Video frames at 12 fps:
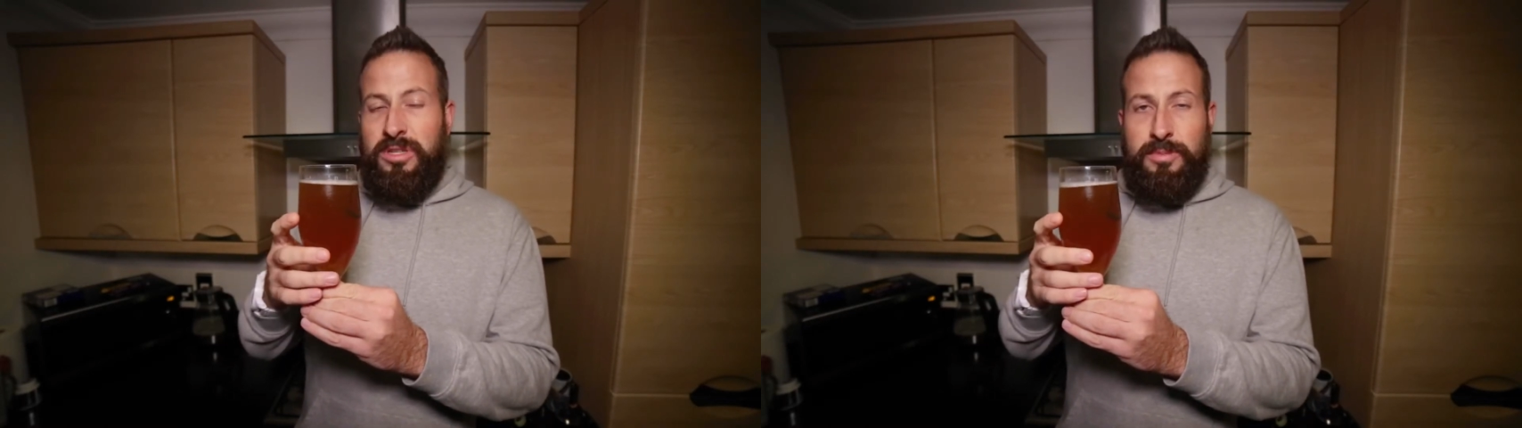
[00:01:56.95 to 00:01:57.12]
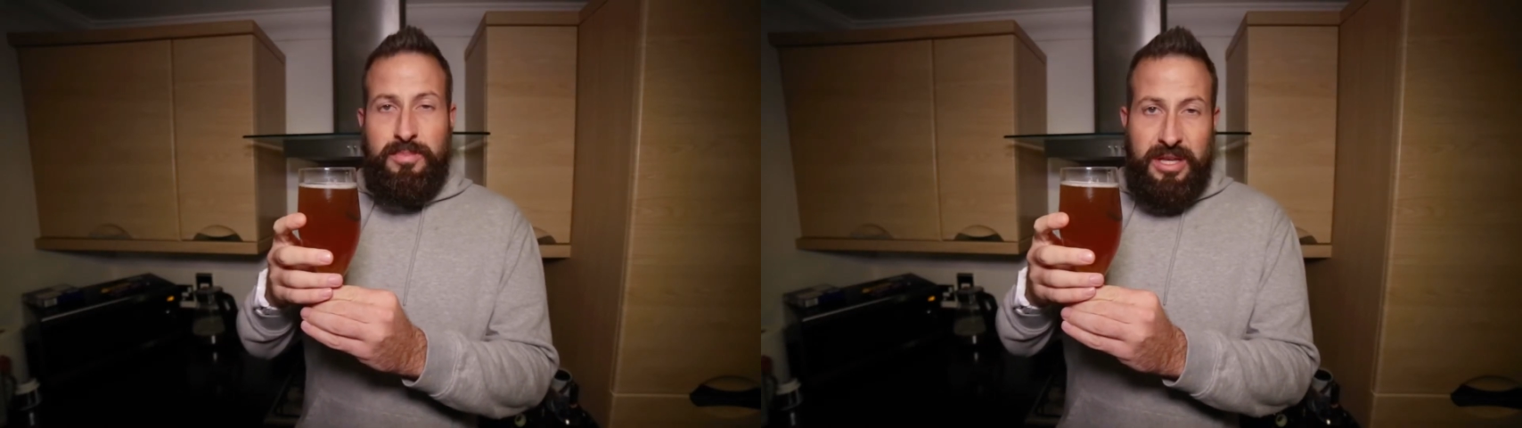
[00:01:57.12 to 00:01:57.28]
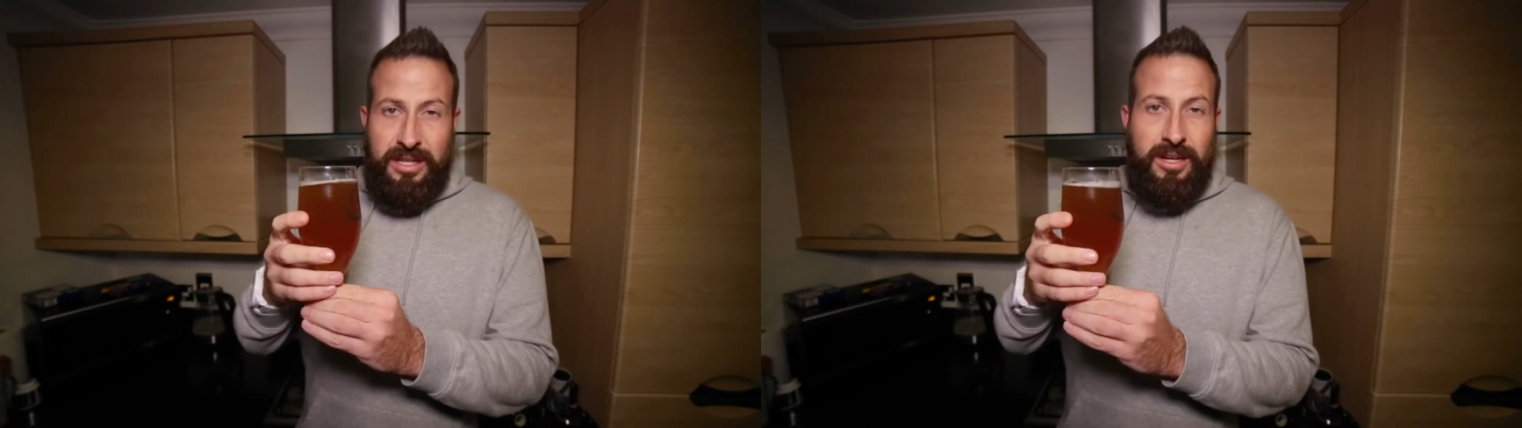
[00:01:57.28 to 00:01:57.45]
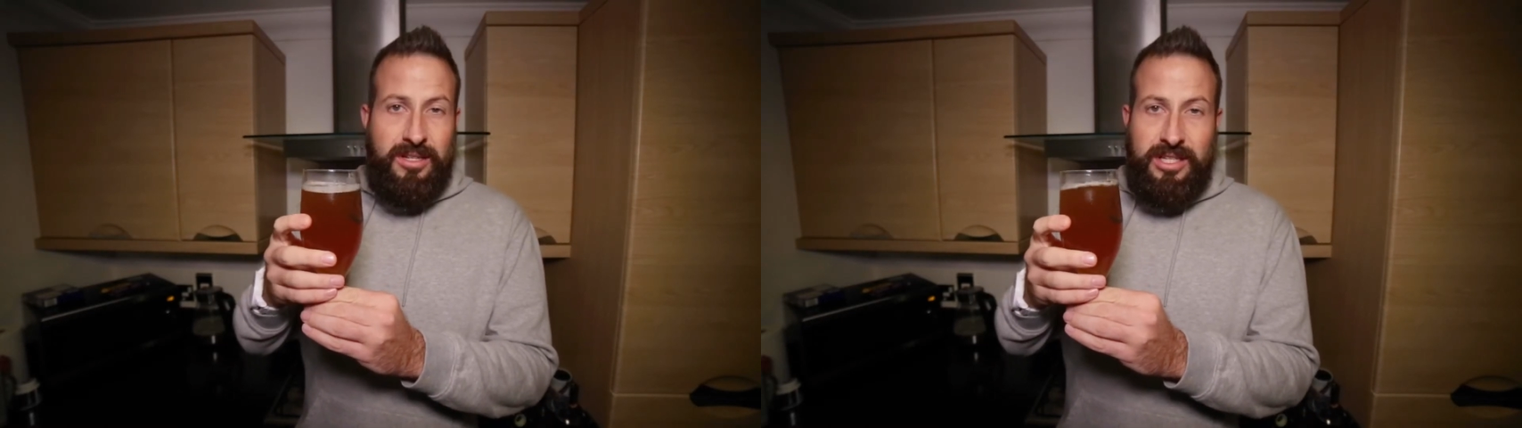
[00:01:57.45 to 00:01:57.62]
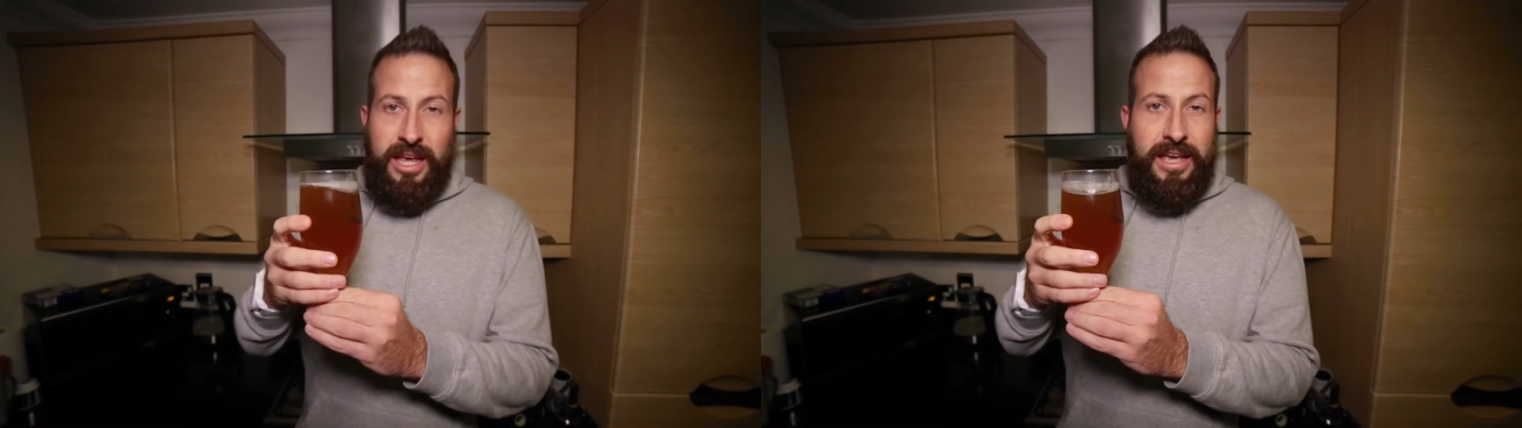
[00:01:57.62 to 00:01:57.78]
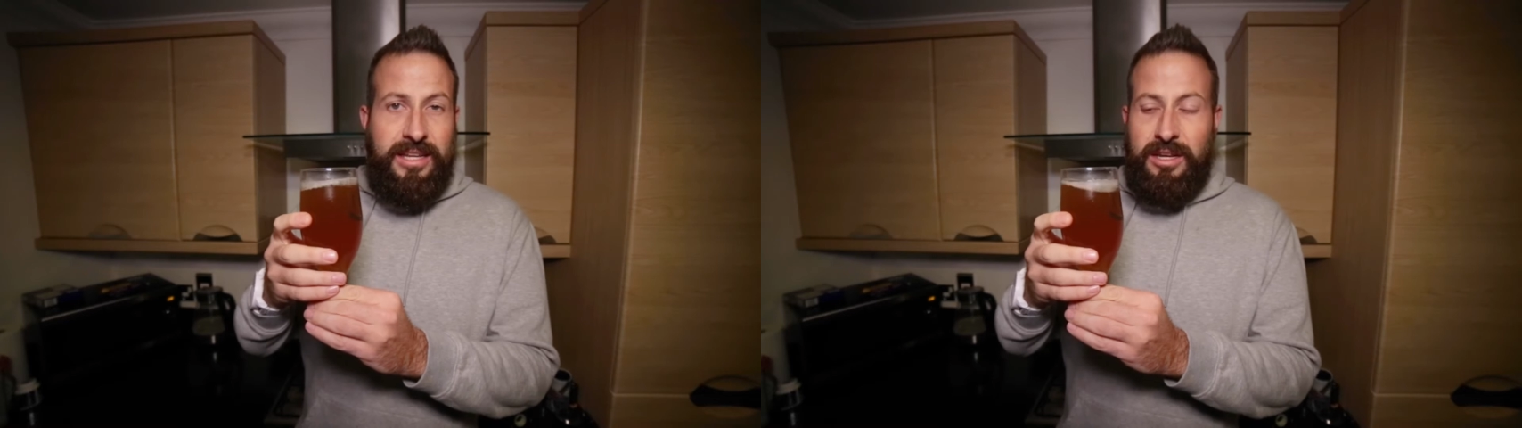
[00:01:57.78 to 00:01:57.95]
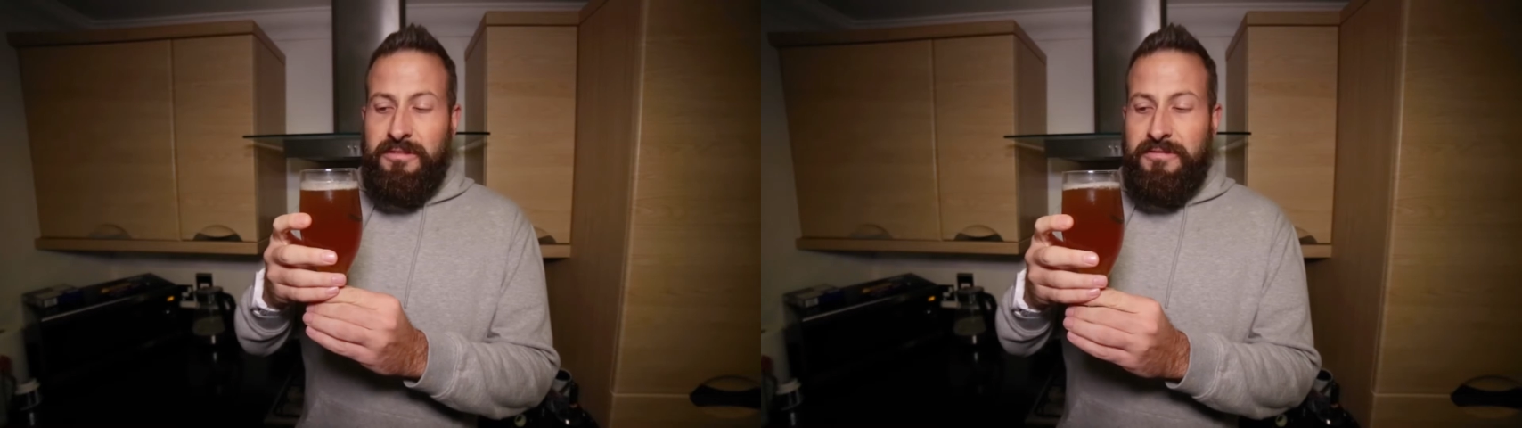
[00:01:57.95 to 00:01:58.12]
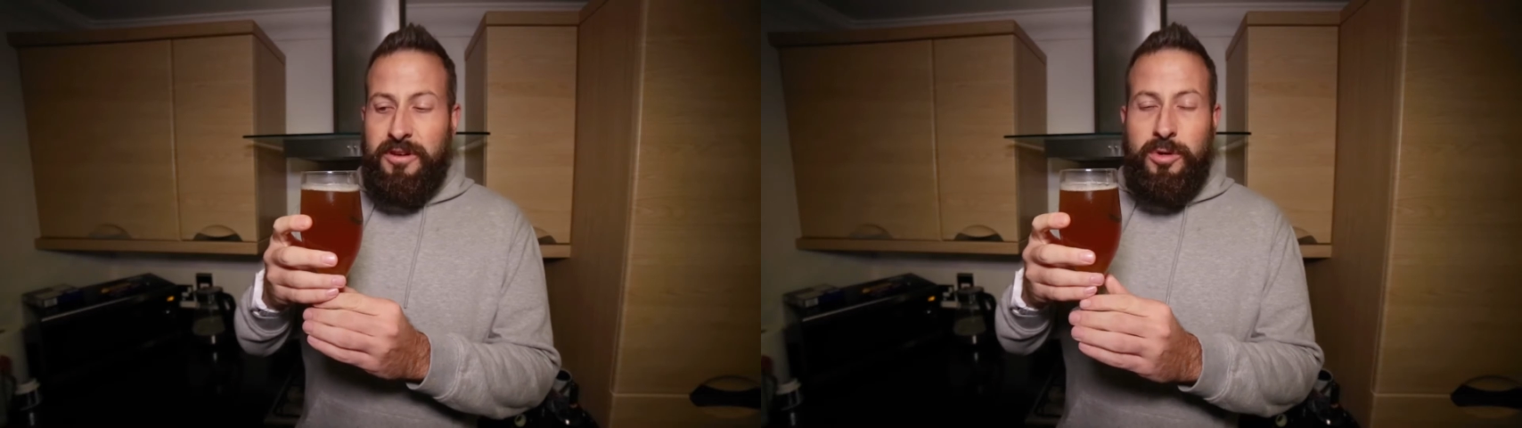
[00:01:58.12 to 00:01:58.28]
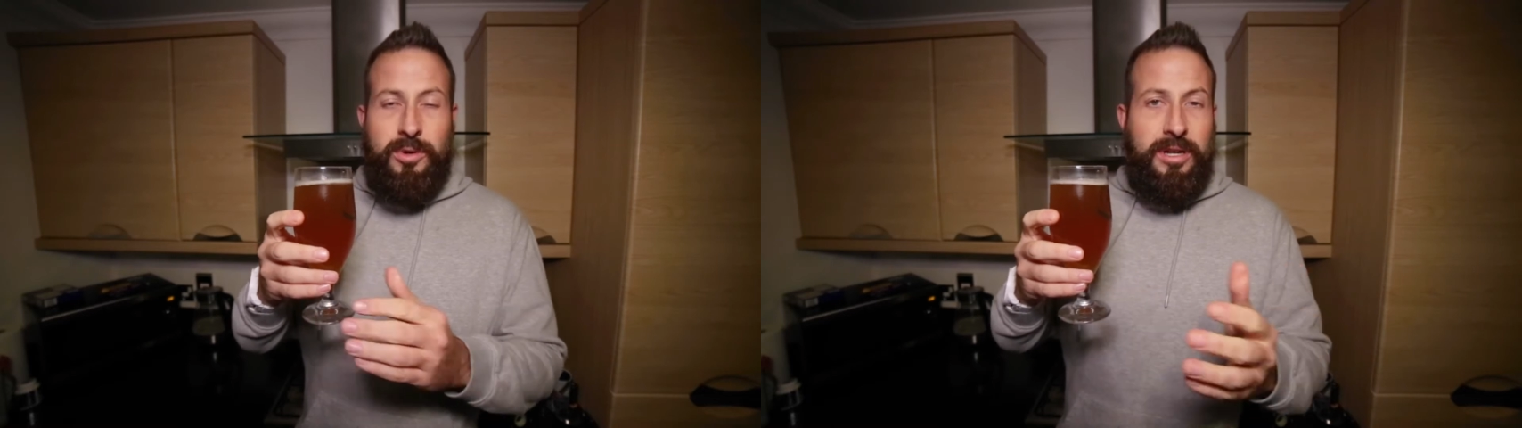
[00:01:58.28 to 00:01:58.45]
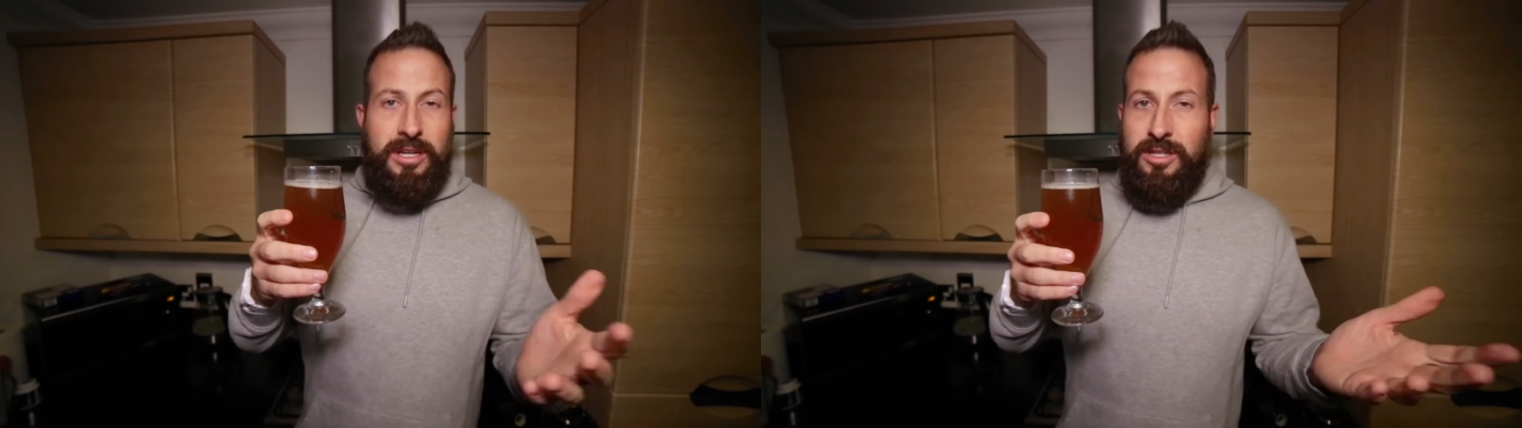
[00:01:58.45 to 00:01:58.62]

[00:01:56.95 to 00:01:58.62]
This beer does say it's unfiltered,